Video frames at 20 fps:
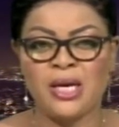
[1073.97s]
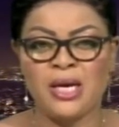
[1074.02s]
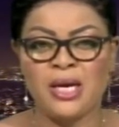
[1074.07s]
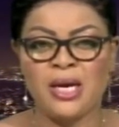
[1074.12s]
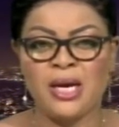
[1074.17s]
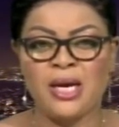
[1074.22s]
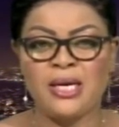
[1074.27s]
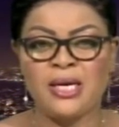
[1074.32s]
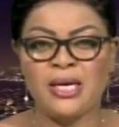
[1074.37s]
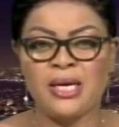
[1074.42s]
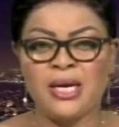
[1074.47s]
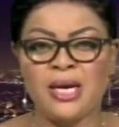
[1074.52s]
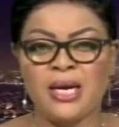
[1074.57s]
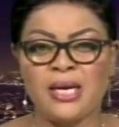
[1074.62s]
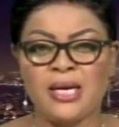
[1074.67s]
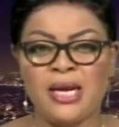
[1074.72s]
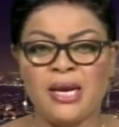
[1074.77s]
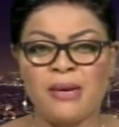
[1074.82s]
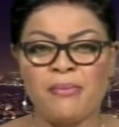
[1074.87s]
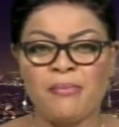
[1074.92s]
Ali
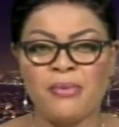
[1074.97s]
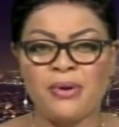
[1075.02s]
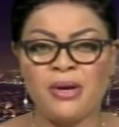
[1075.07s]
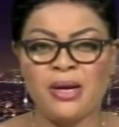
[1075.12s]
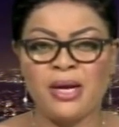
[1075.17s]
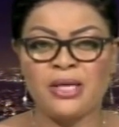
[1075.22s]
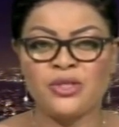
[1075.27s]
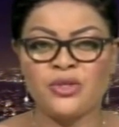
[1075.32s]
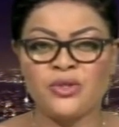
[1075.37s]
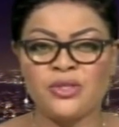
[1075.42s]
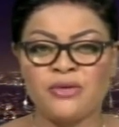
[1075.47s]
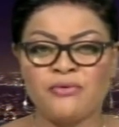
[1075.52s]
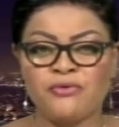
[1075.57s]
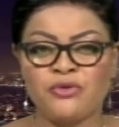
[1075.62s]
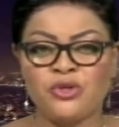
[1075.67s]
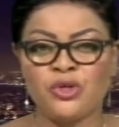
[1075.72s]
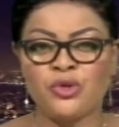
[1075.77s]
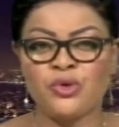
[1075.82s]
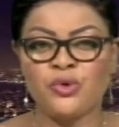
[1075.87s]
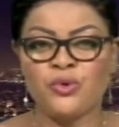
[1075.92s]
Ghanem and Joseph
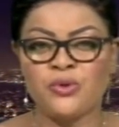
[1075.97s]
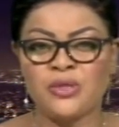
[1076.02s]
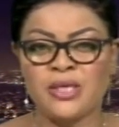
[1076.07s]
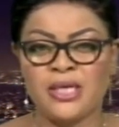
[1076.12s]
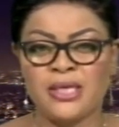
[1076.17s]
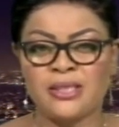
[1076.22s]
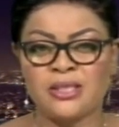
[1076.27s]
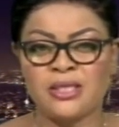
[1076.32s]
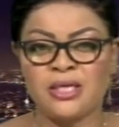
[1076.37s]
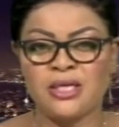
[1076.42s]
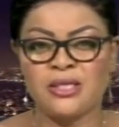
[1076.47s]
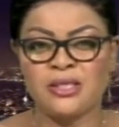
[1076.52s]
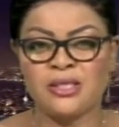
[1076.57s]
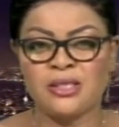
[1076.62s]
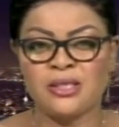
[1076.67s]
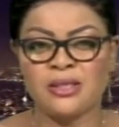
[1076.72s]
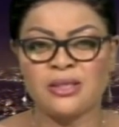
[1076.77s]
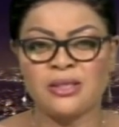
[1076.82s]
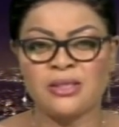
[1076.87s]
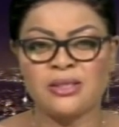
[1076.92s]
John Guti exchanged
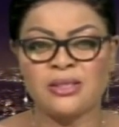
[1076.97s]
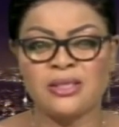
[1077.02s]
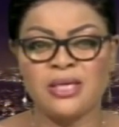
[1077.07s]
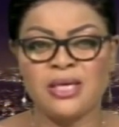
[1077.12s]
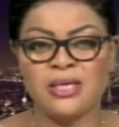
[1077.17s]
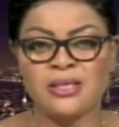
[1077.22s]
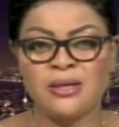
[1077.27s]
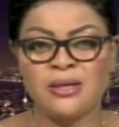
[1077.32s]
the state